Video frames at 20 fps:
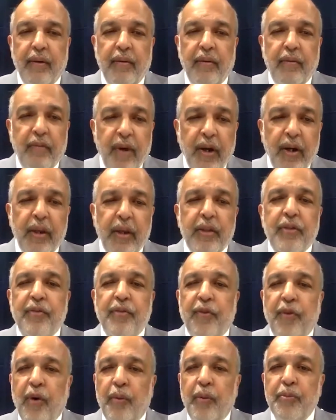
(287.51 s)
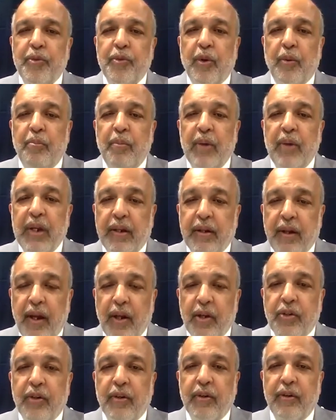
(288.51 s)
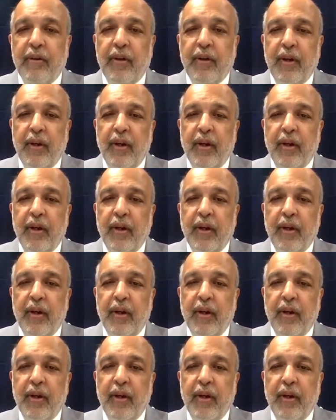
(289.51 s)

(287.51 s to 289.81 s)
various forms of meditation,